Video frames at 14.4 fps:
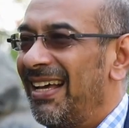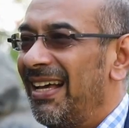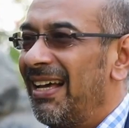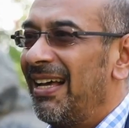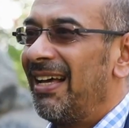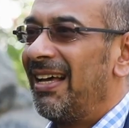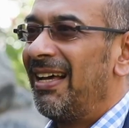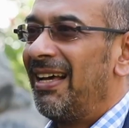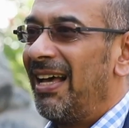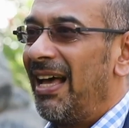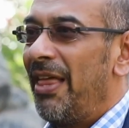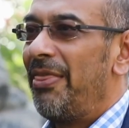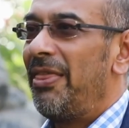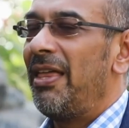
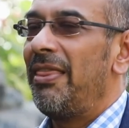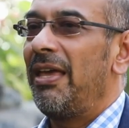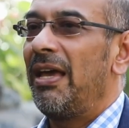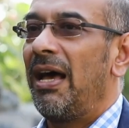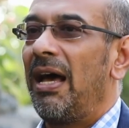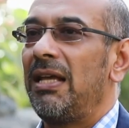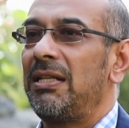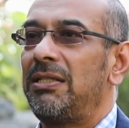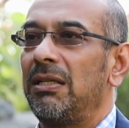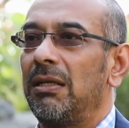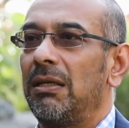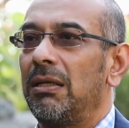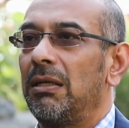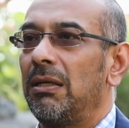And then they had
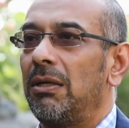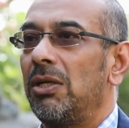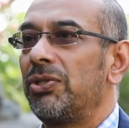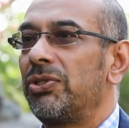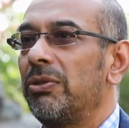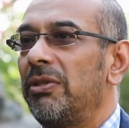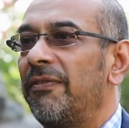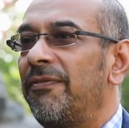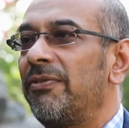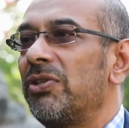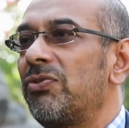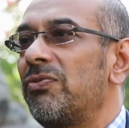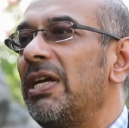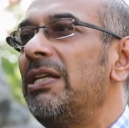also the
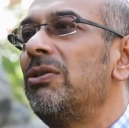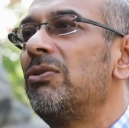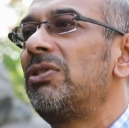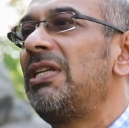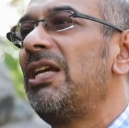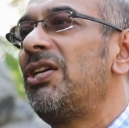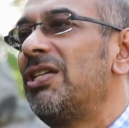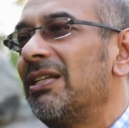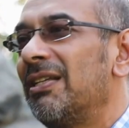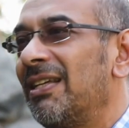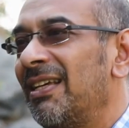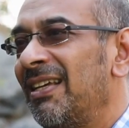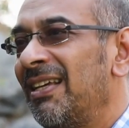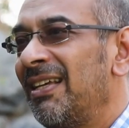first radio station.
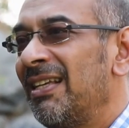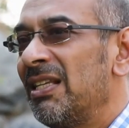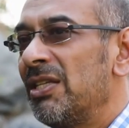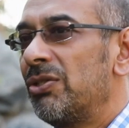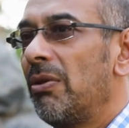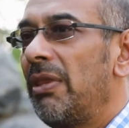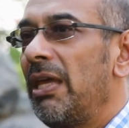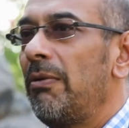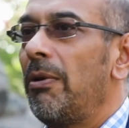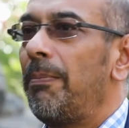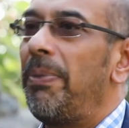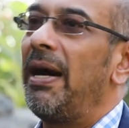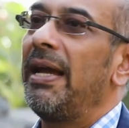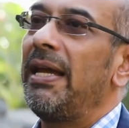So they
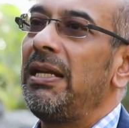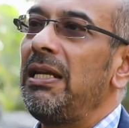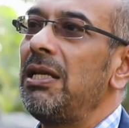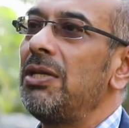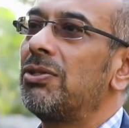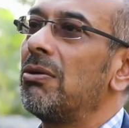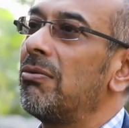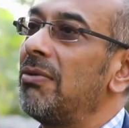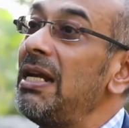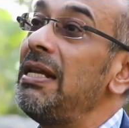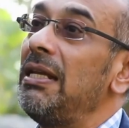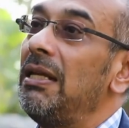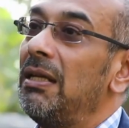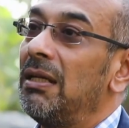were pioneers
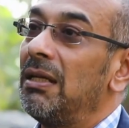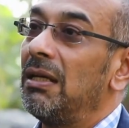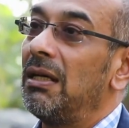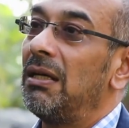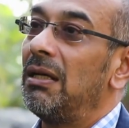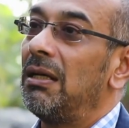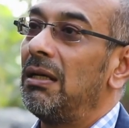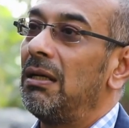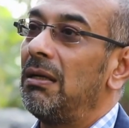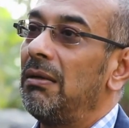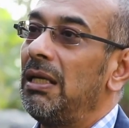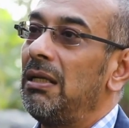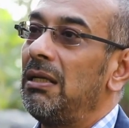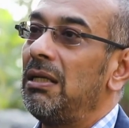already
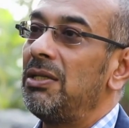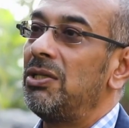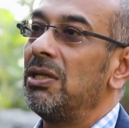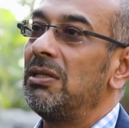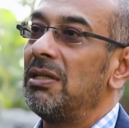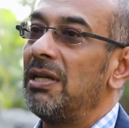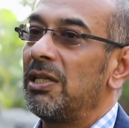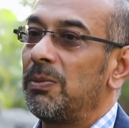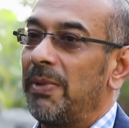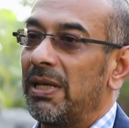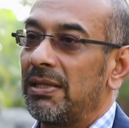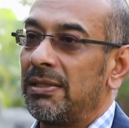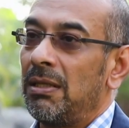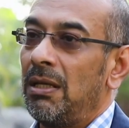in certain
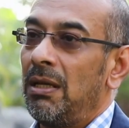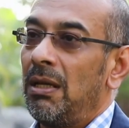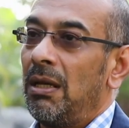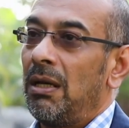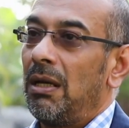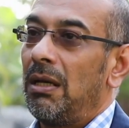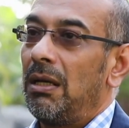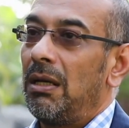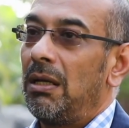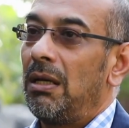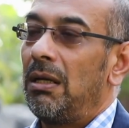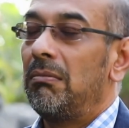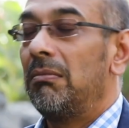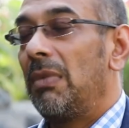aspects.
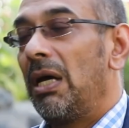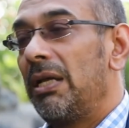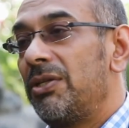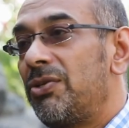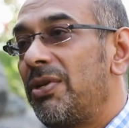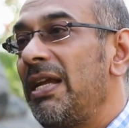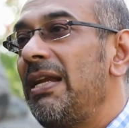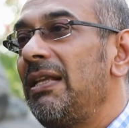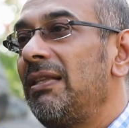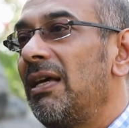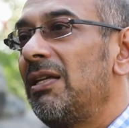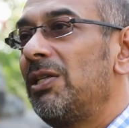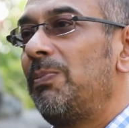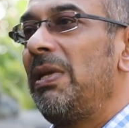And trading,
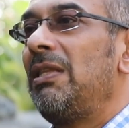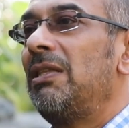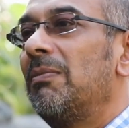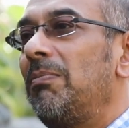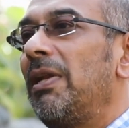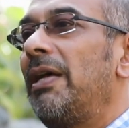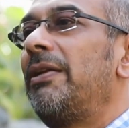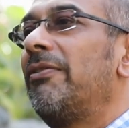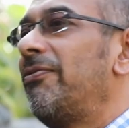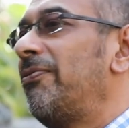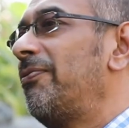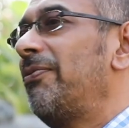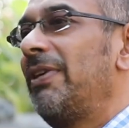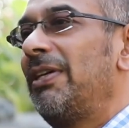that has been the blood
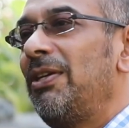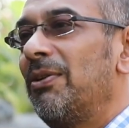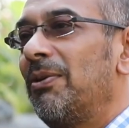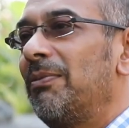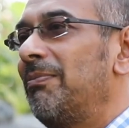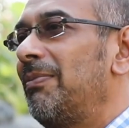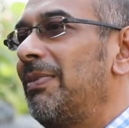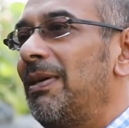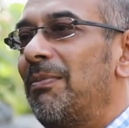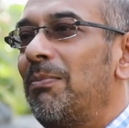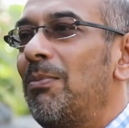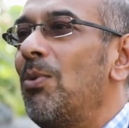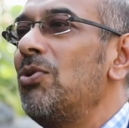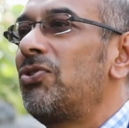of
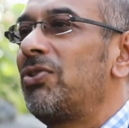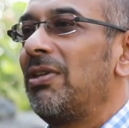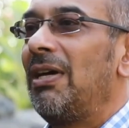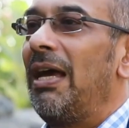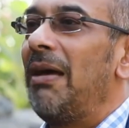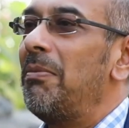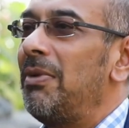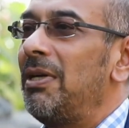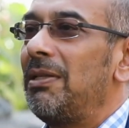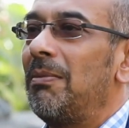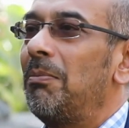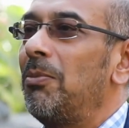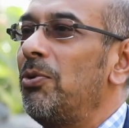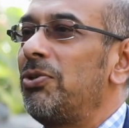most
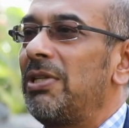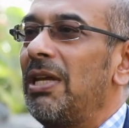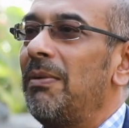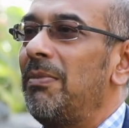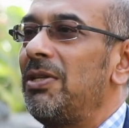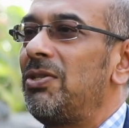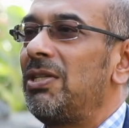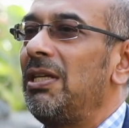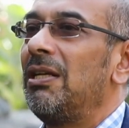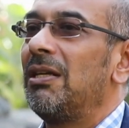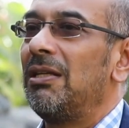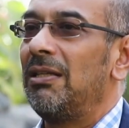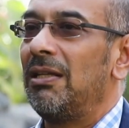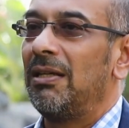Emirates
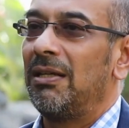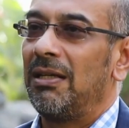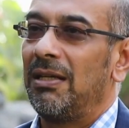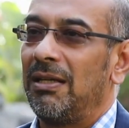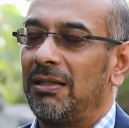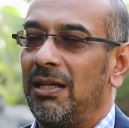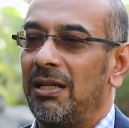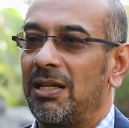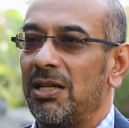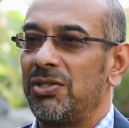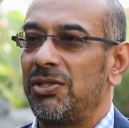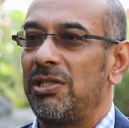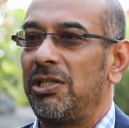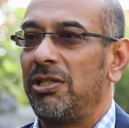here that
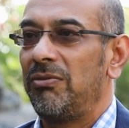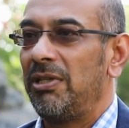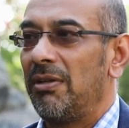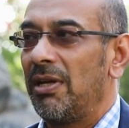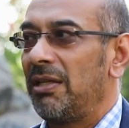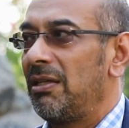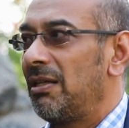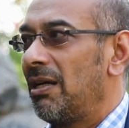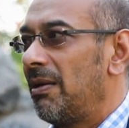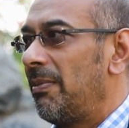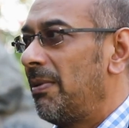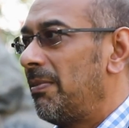constitute the United Arab